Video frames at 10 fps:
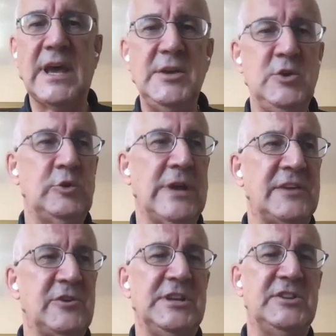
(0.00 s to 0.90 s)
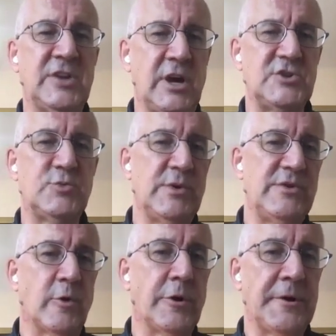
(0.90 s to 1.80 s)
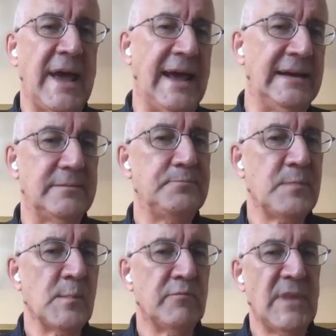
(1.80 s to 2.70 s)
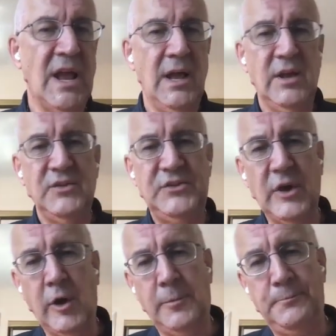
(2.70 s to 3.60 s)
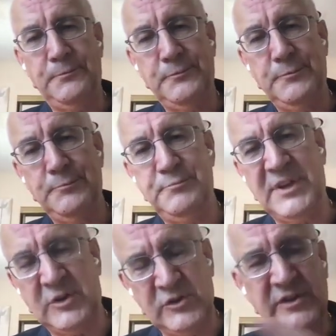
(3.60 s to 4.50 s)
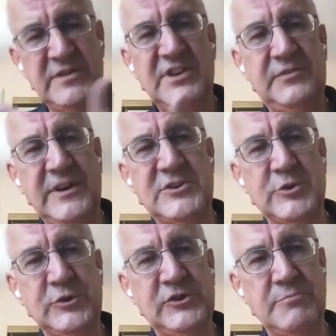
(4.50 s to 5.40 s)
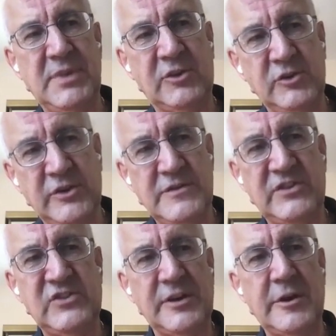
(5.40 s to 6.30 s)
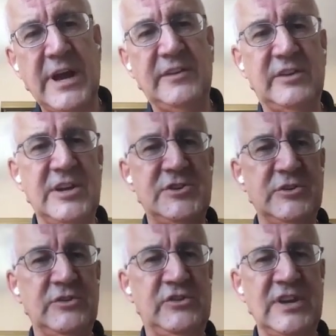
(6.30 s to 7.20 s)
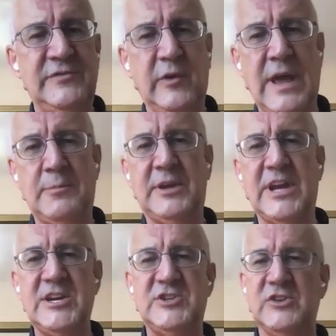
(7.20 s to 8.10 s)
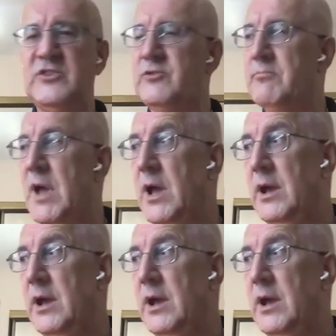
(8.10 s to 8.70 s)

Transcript: that you could actually touch with your own hand. So because of these features and because of these standardization, stateful applications